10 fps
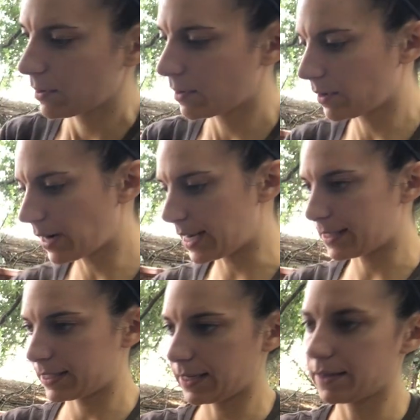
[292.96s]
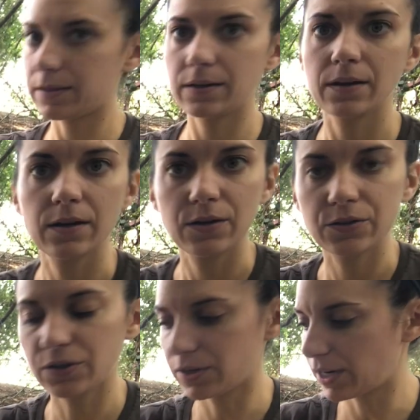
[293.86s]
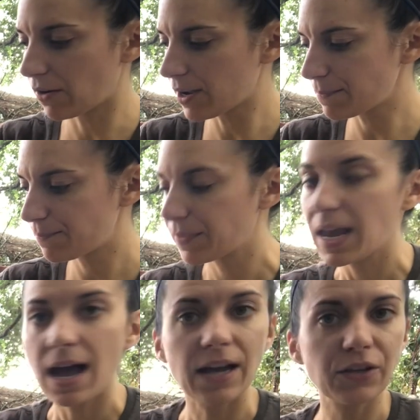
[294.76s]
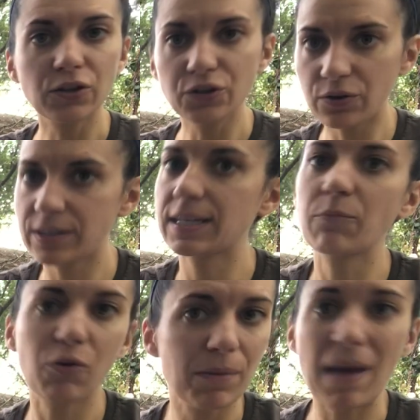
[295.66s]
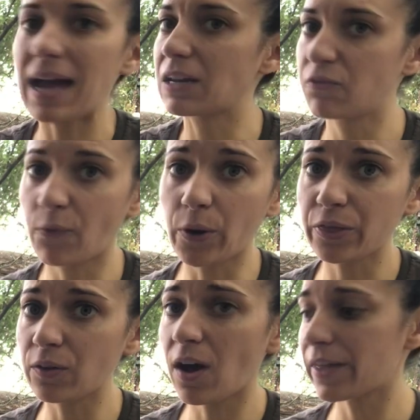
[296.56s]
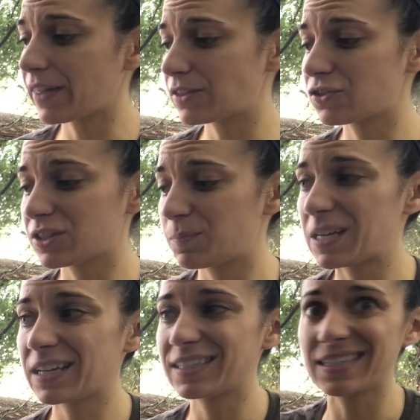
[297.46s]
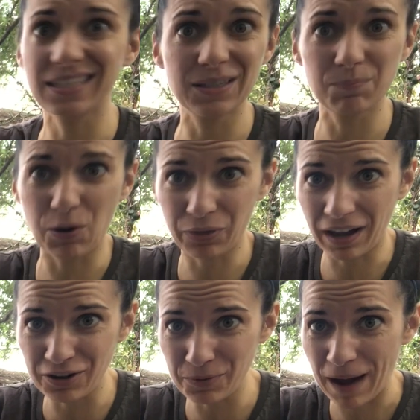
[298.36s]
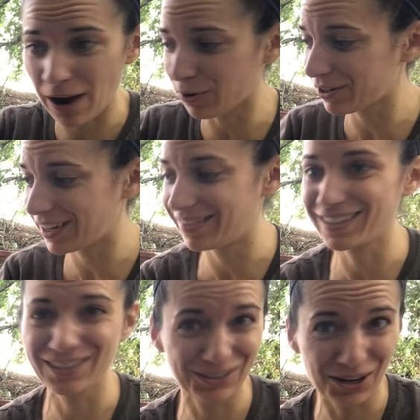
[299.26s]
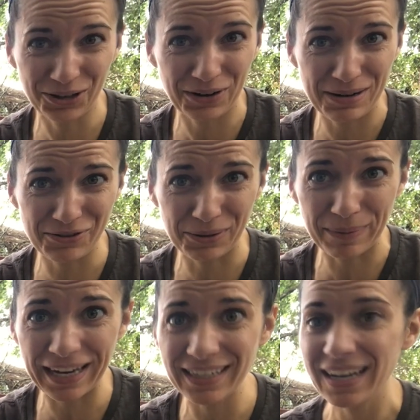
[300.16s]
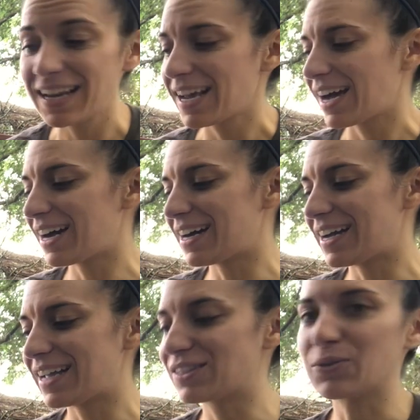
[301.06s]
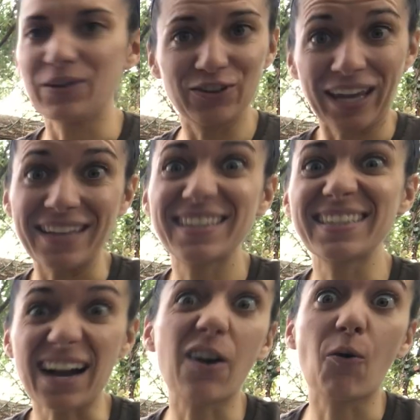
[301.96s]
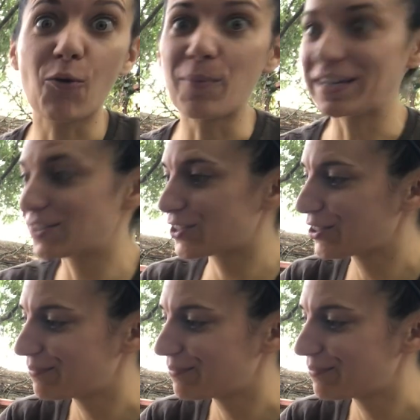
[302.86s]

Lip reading: All right, turn it on. You'll notice I'm going back and forth a lot. That's just because this is both underpowered and this is not a great drill bit. And so it will get stuck a whole bunch.